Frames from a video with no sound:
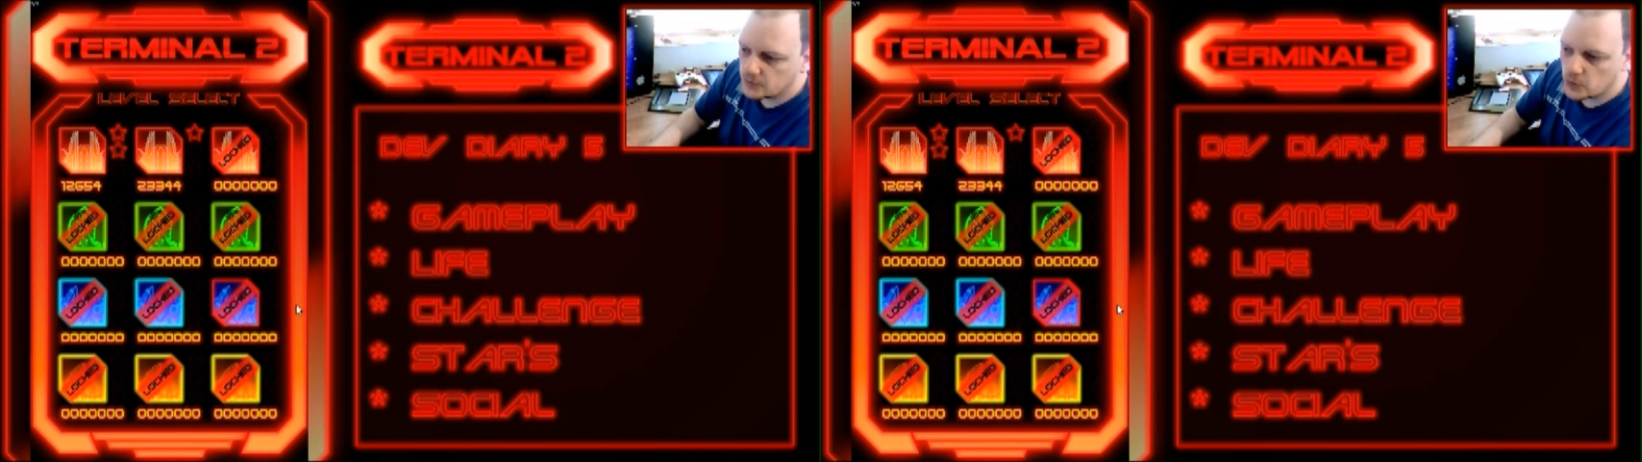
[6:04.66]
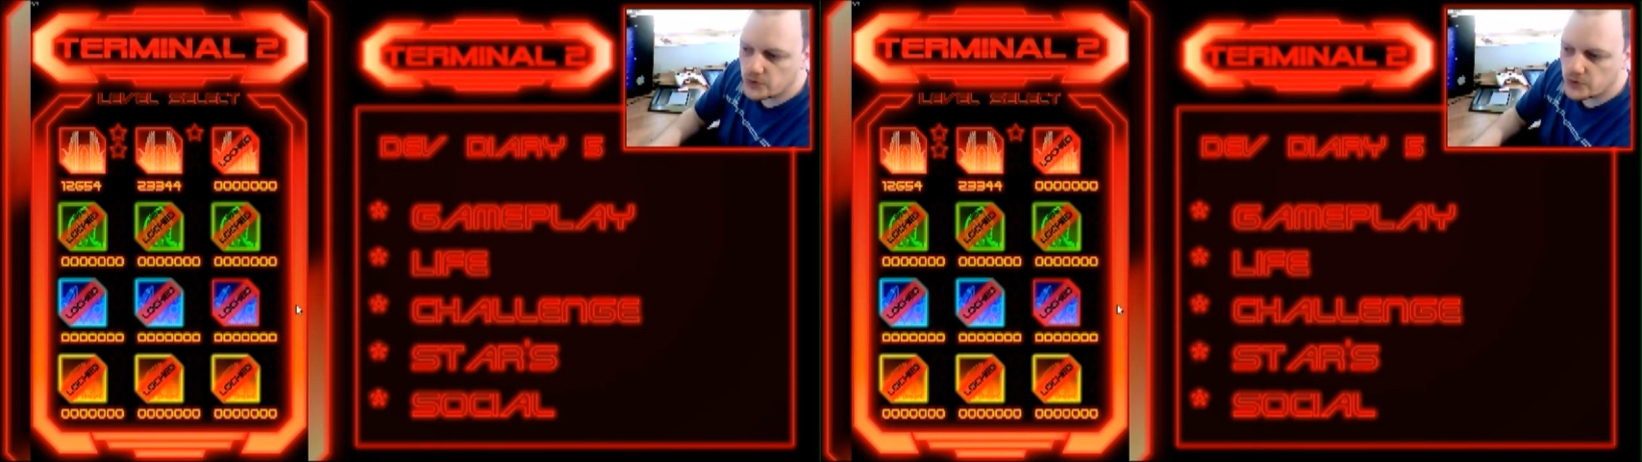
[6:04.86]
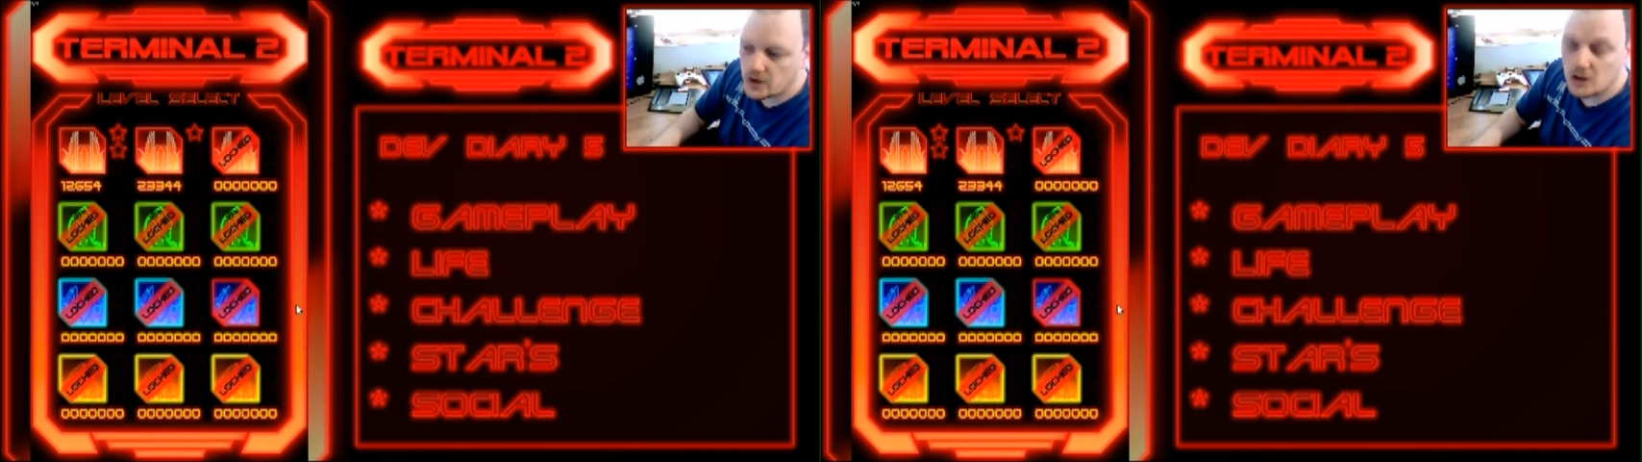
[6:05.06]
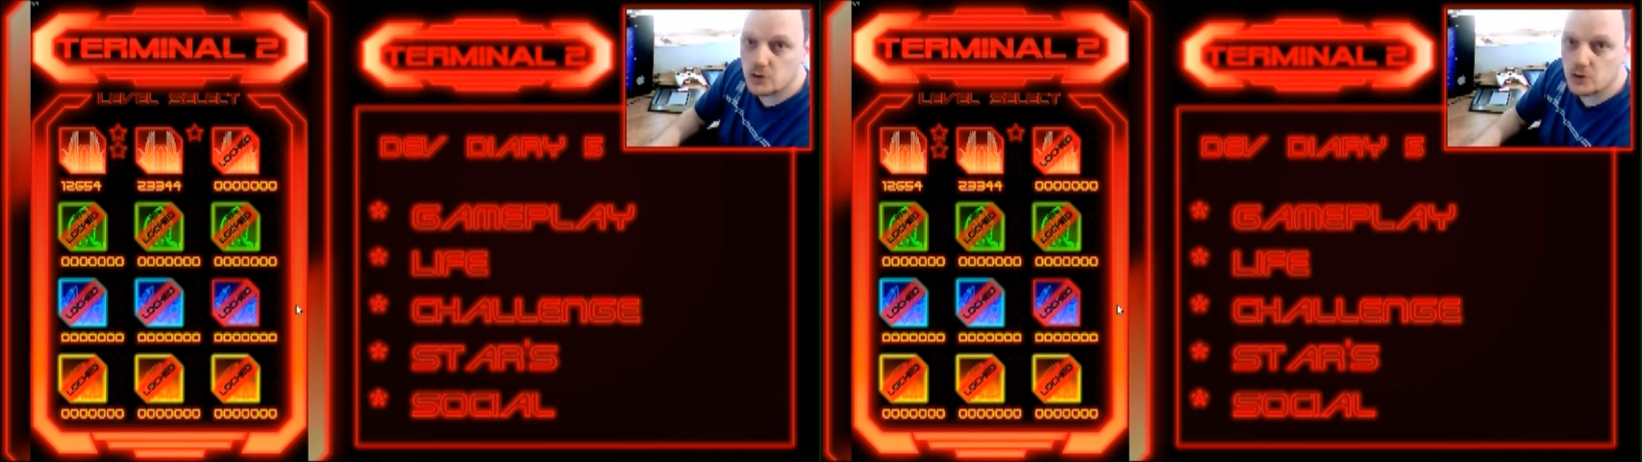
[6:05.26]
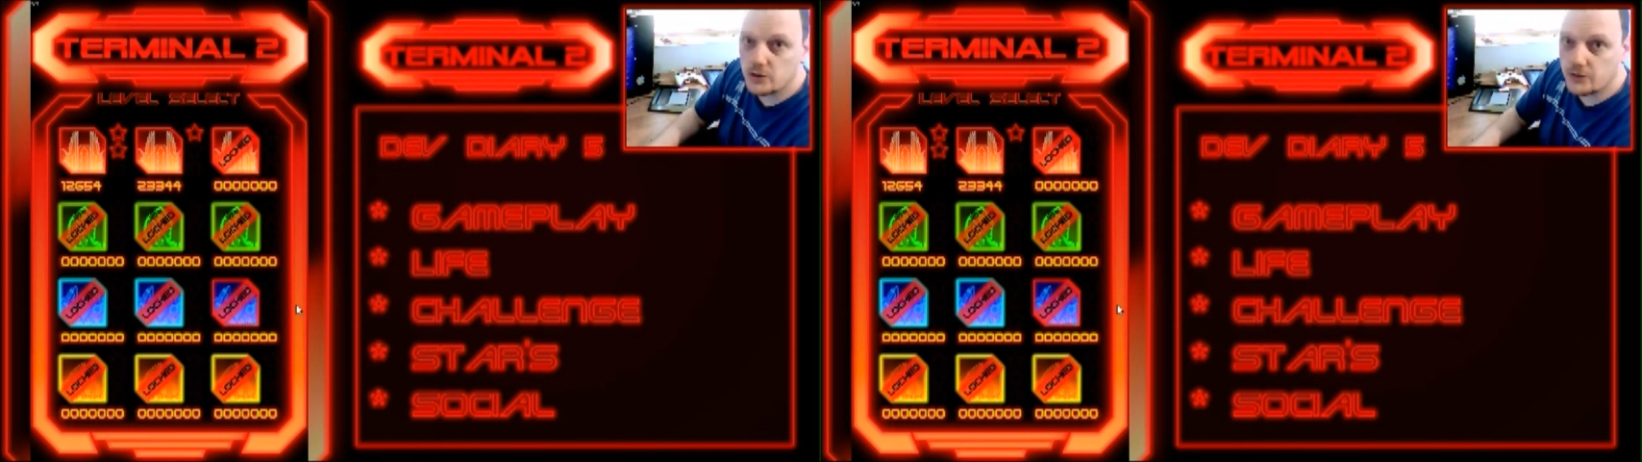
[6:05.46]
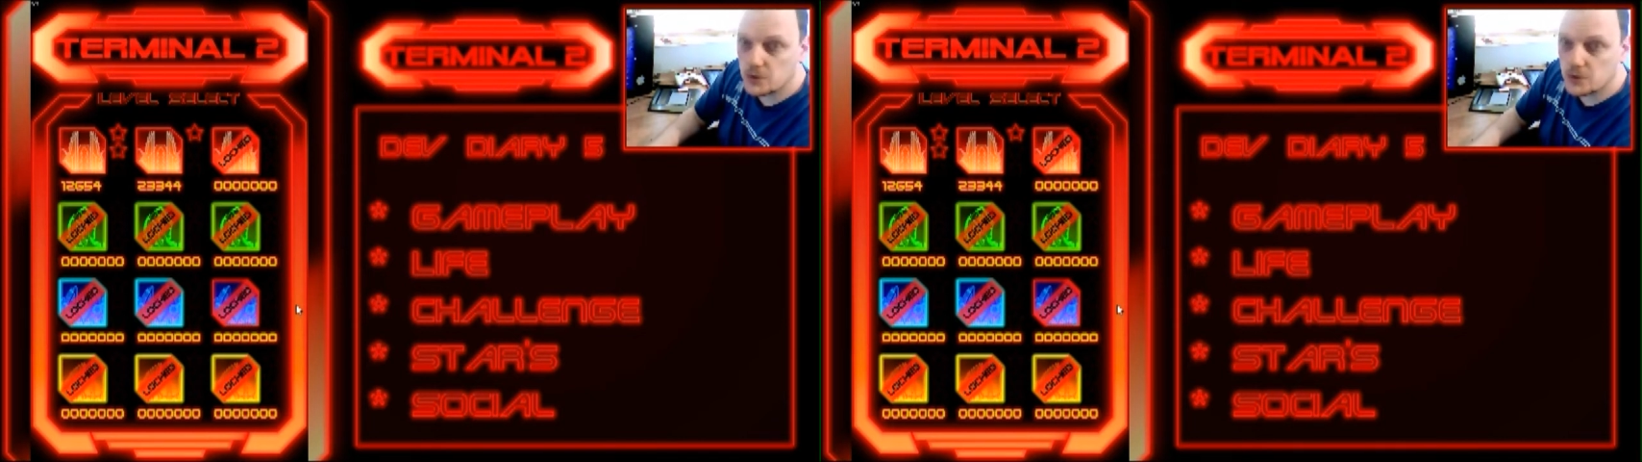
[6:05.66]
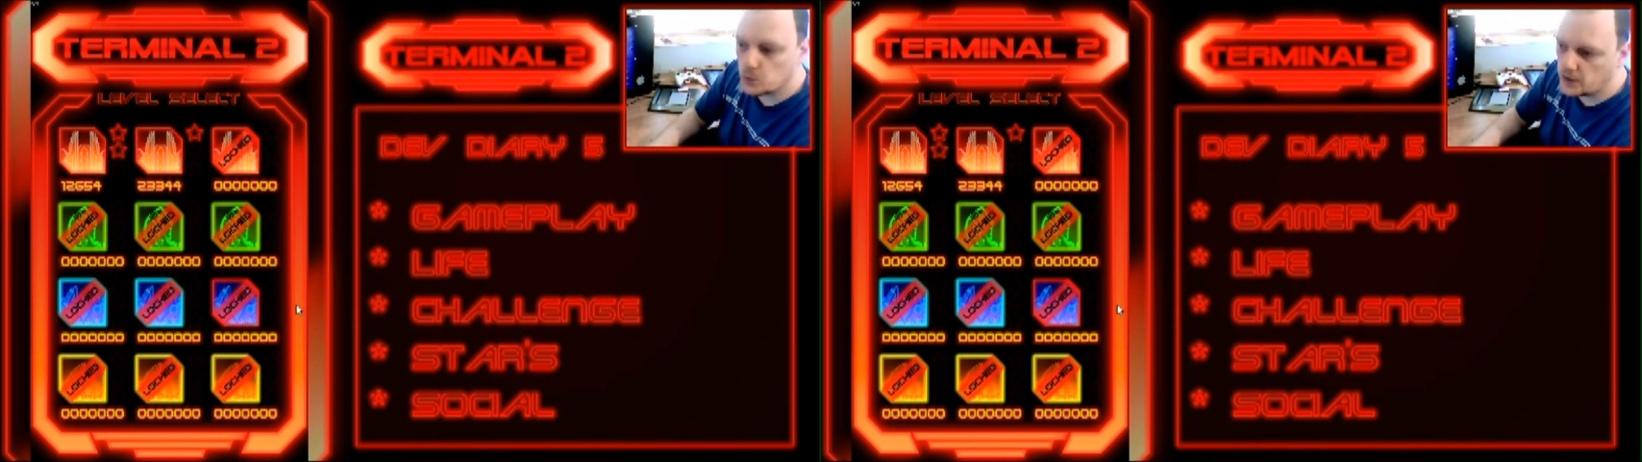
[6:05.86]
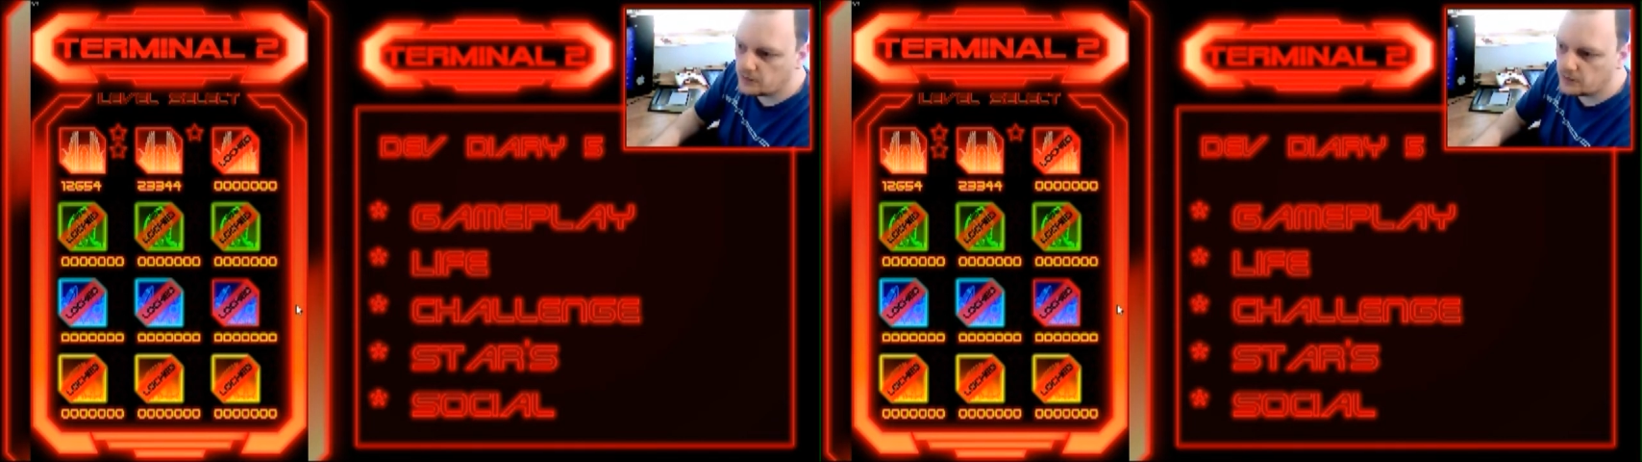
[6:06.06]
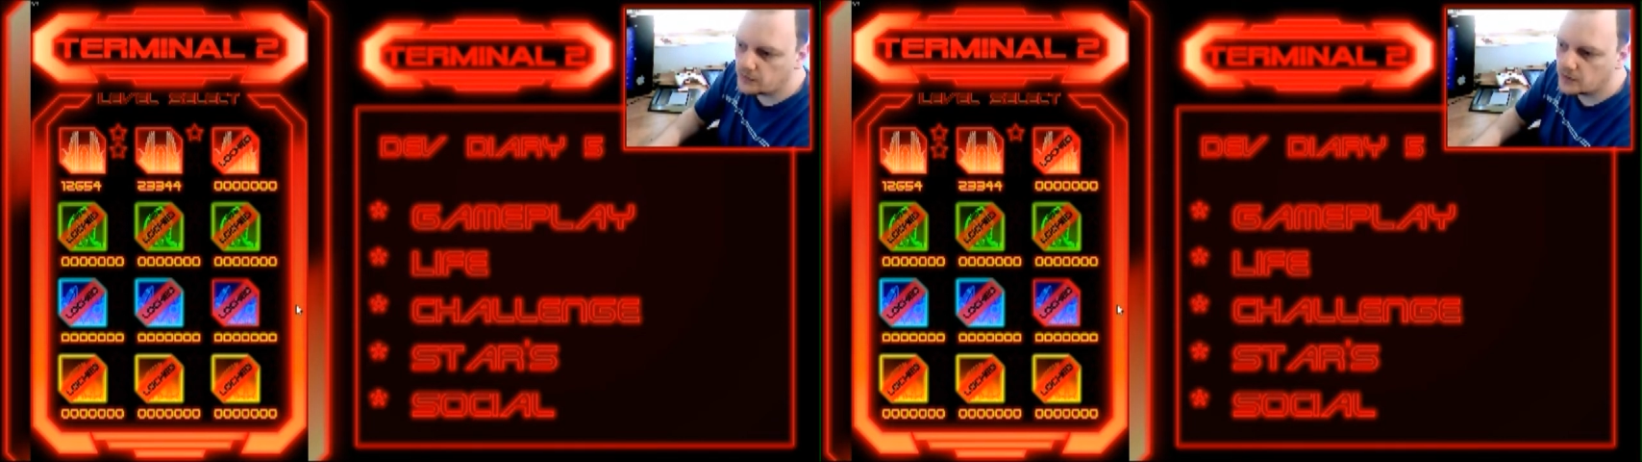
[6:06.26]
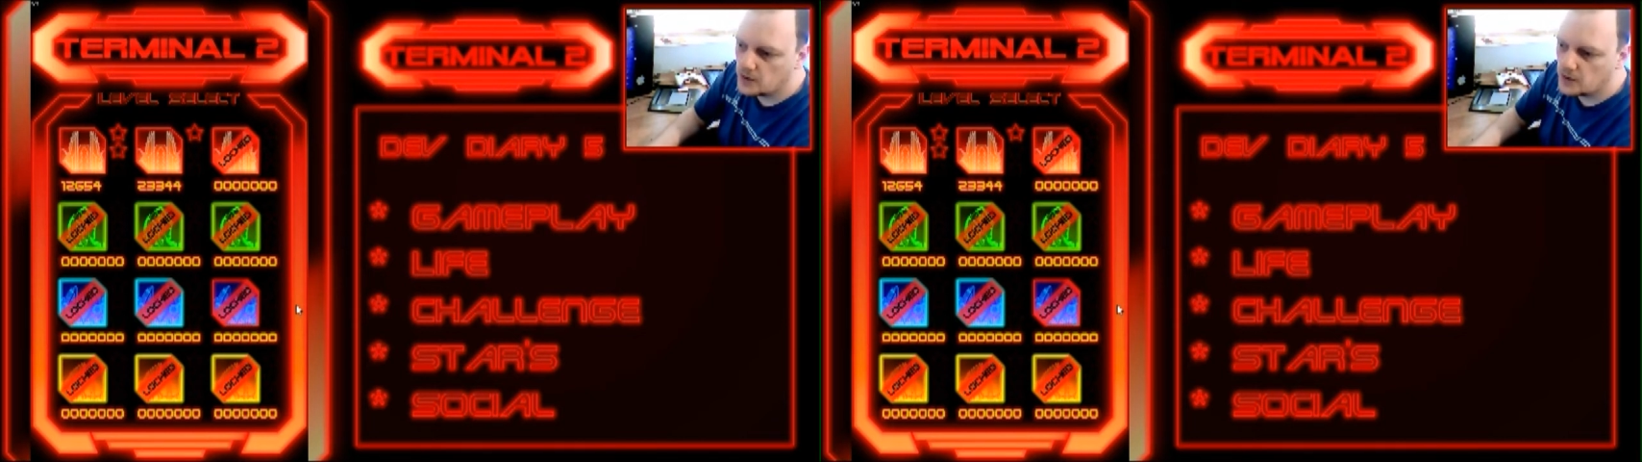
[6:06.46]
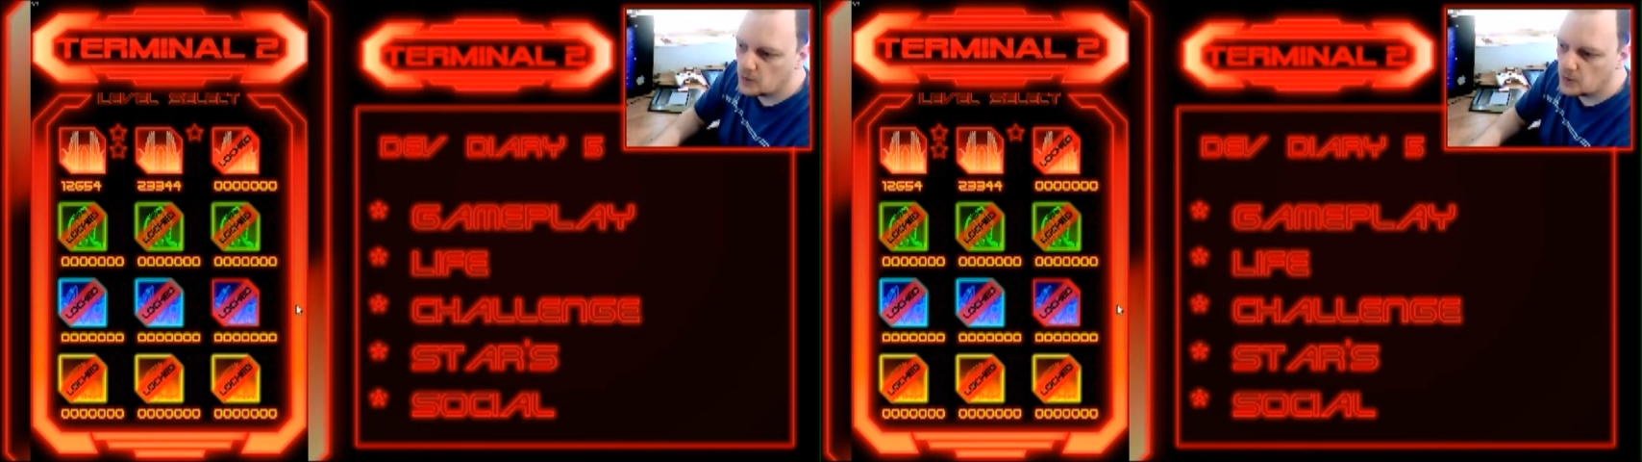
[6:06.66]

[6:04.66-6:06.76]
2 stars on the first wave,